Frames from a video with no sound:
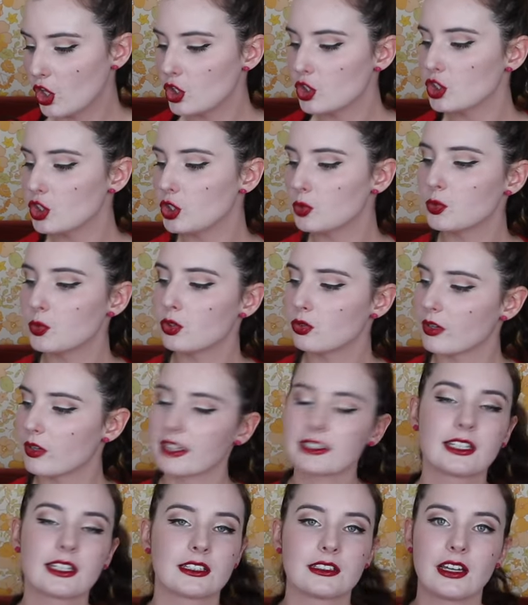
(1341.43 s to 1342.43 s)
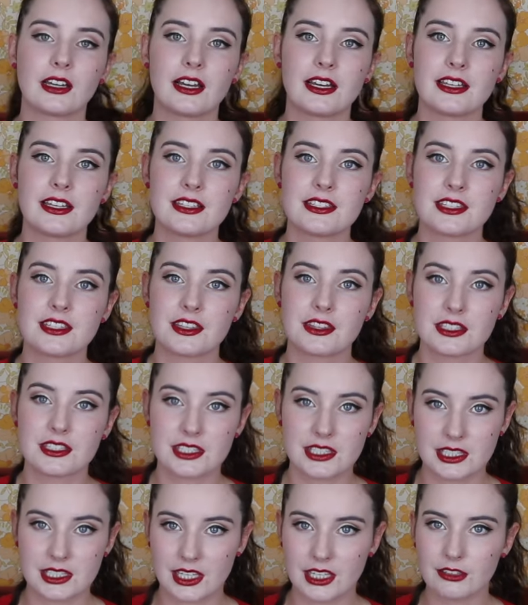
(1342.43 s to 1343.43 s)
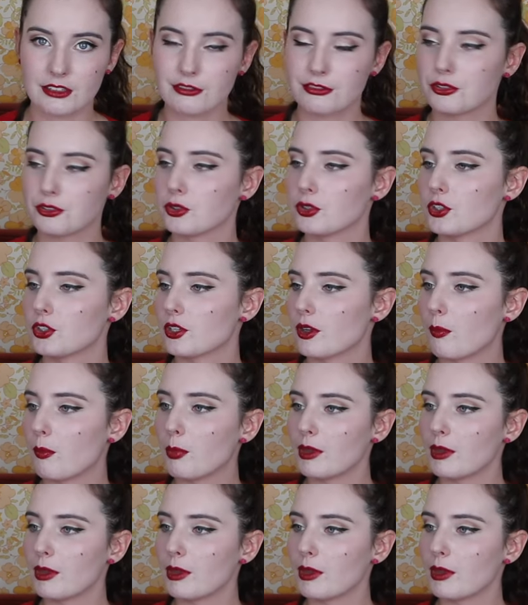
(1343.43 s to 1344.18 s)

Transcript: you will recognize the Skinfood